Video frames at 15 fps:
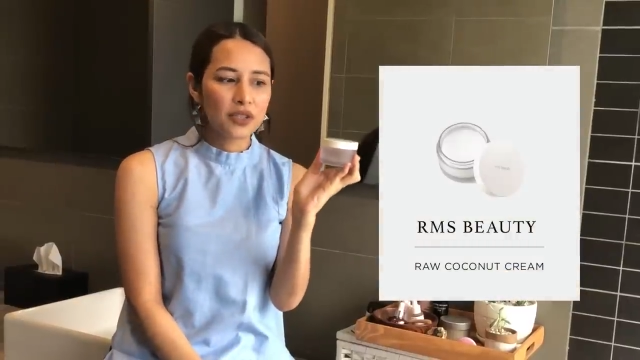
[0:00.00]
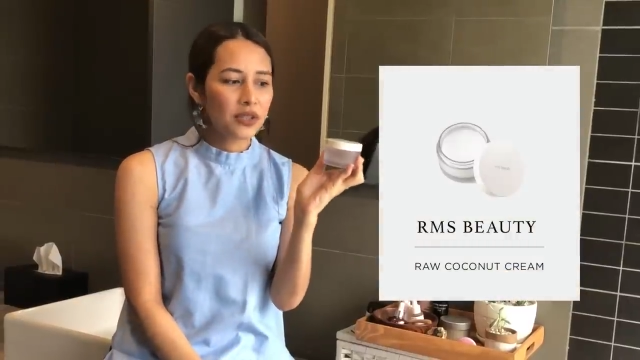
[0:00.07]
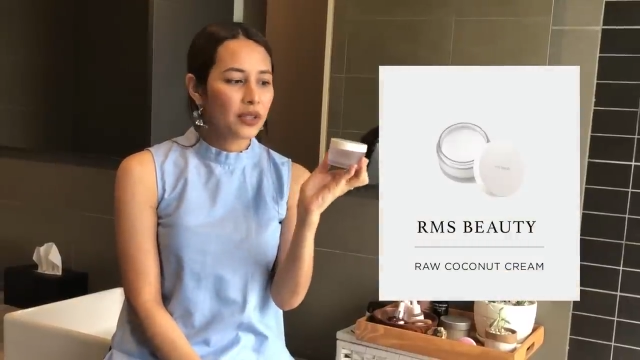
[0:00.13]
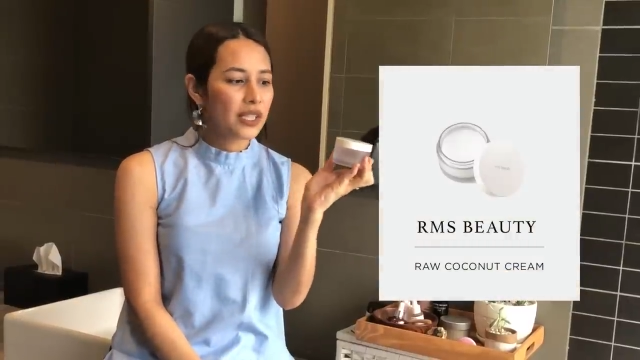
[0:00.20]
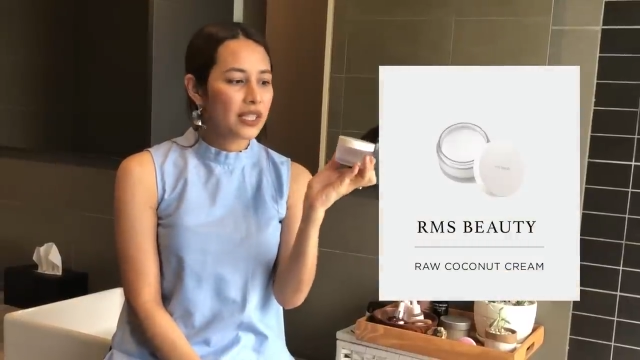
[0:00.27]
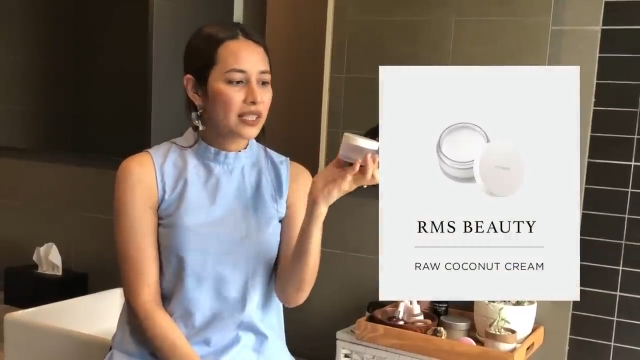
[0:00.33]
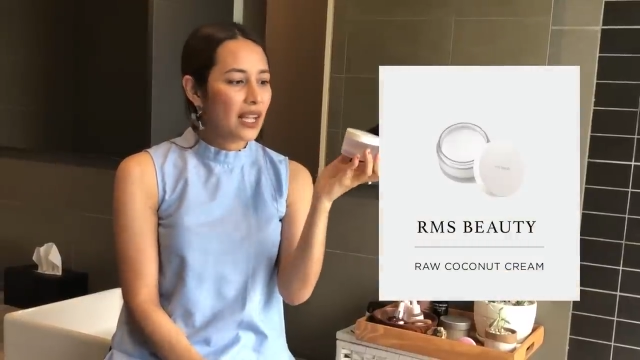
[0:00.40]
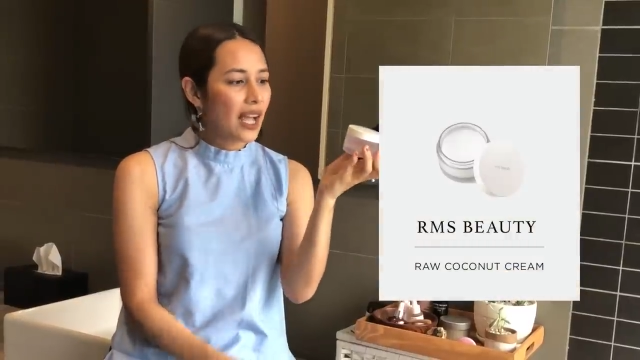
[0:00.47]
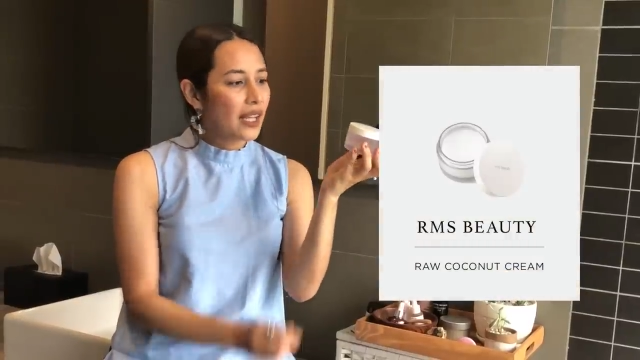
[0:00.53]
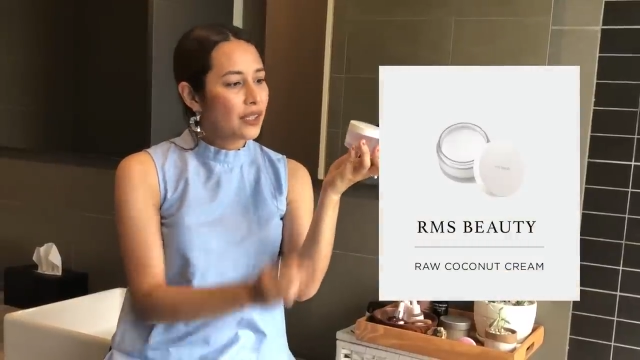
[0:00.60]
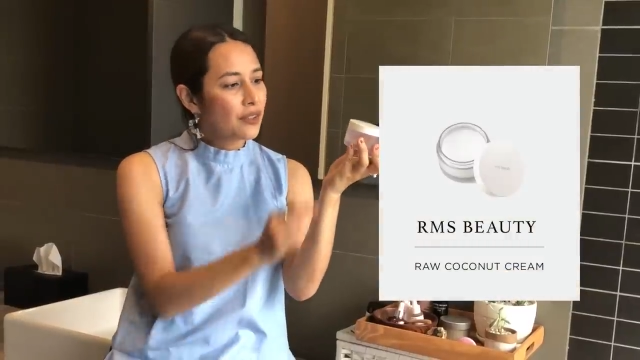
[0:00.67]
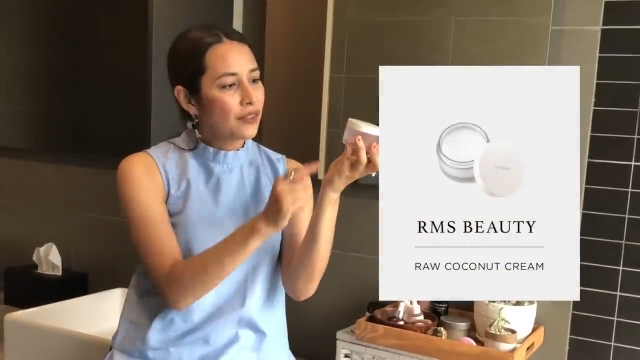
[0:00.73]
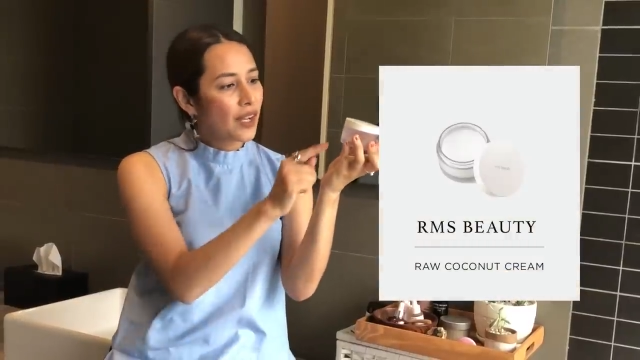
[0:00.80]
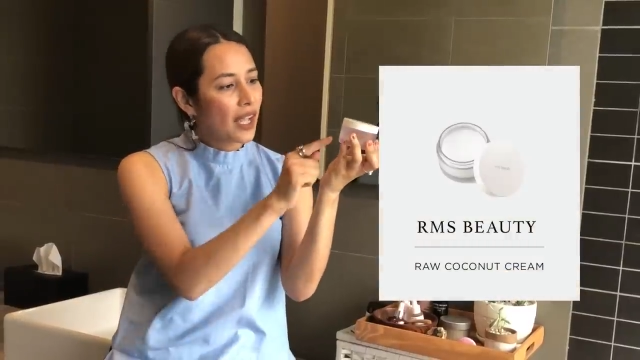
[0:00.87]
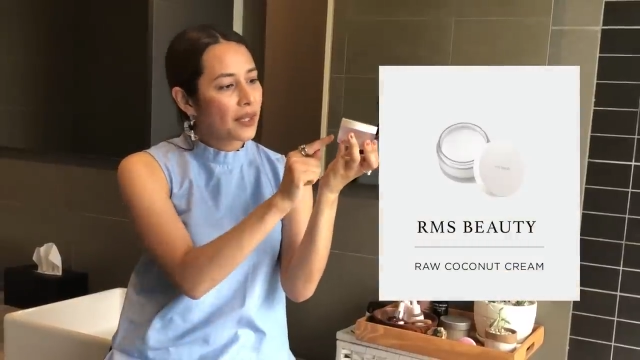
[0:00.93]
So it's kind
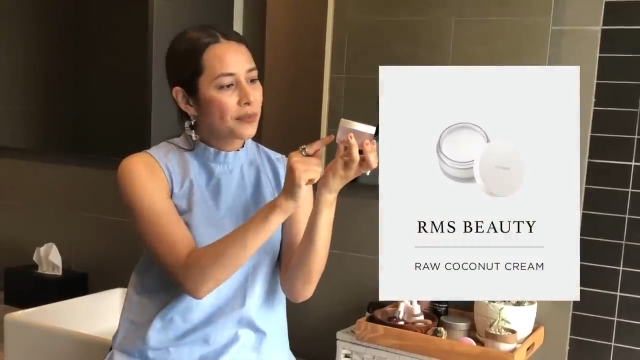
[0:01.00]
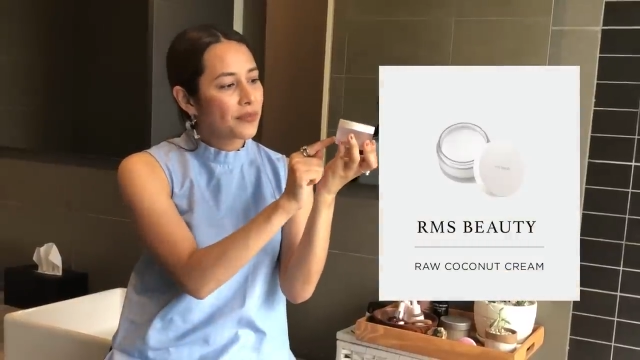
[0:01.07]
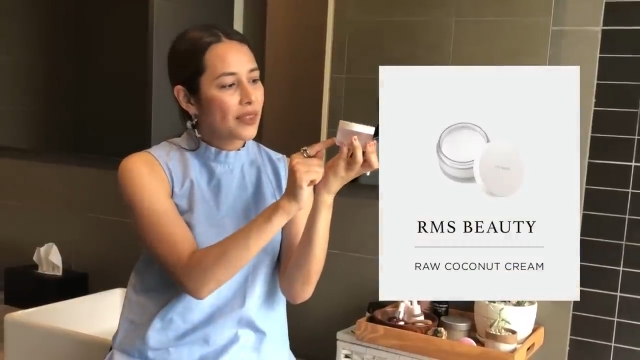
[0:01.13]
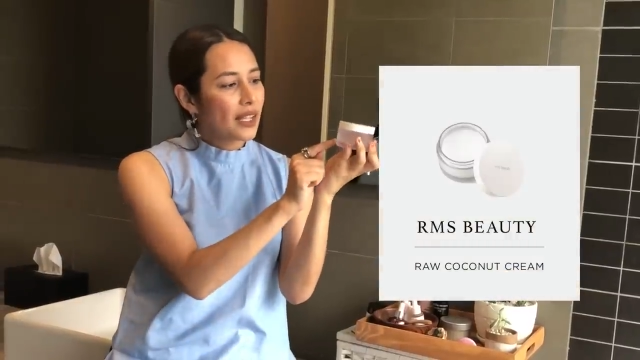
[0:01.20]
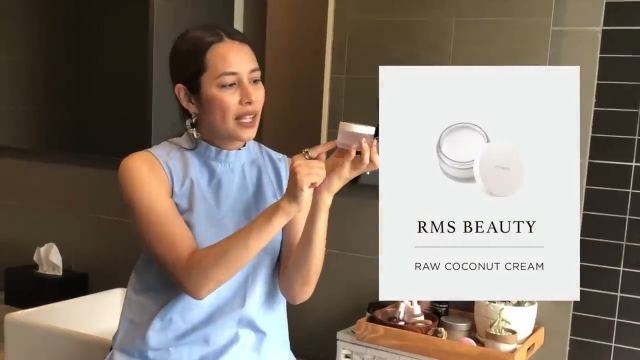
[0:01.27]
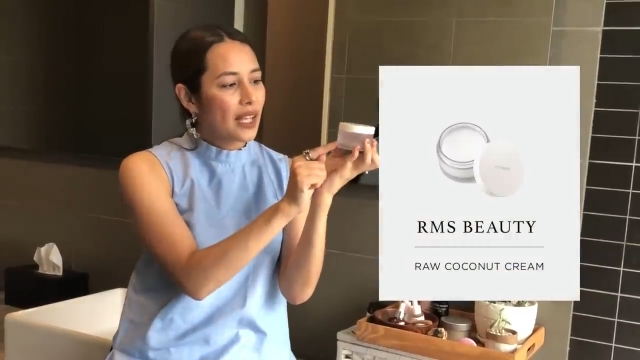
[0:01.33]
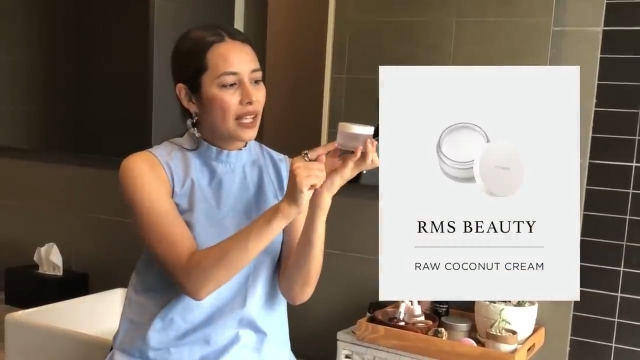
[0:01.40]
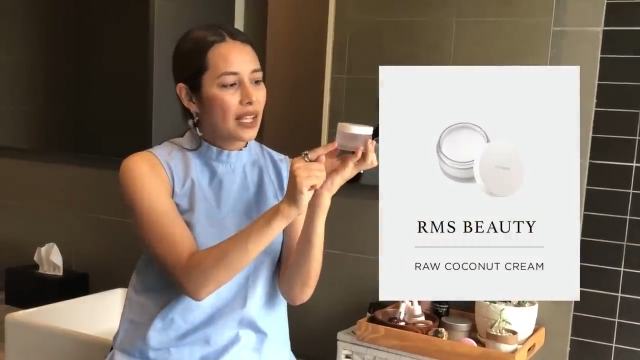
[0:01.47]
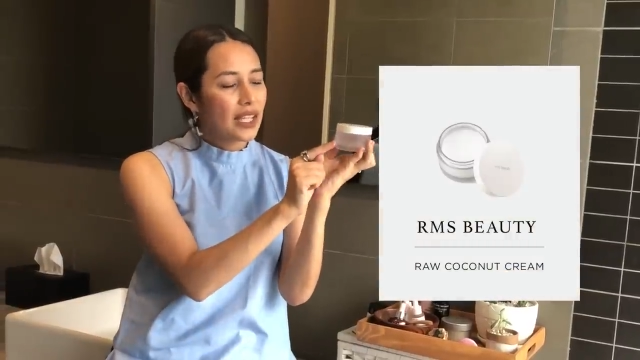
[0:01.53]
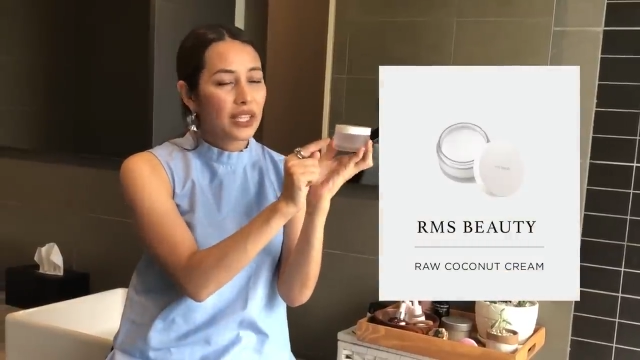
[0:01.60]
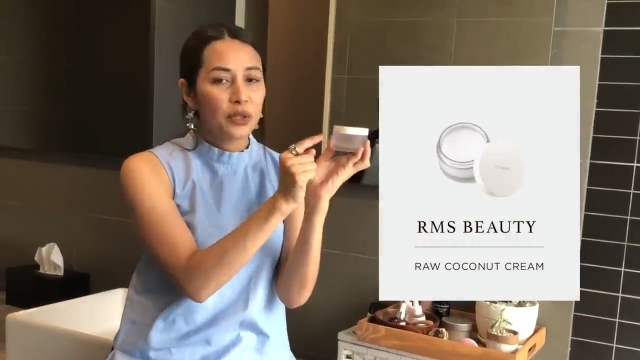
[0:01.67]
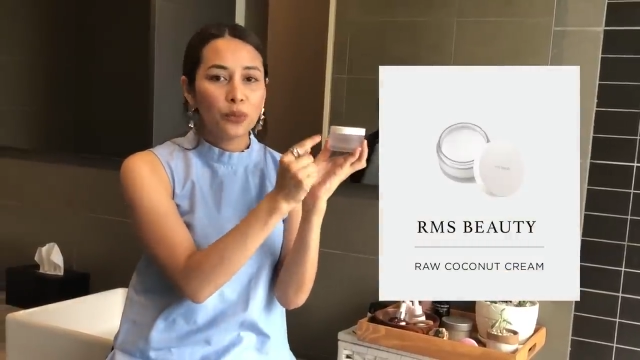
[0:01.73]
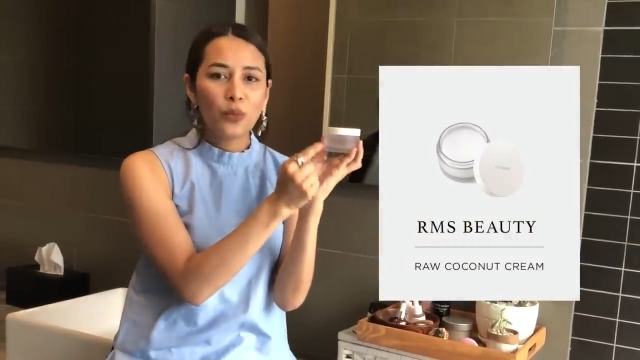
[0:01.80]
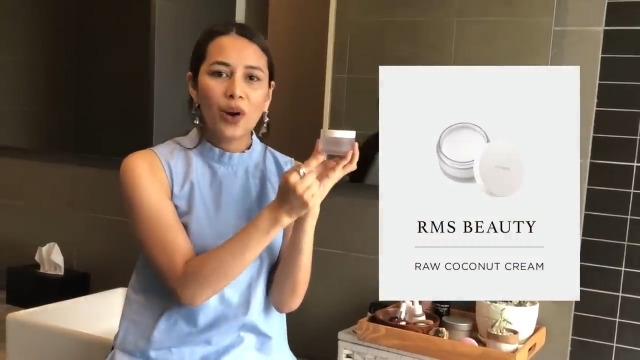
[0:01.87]
of like, it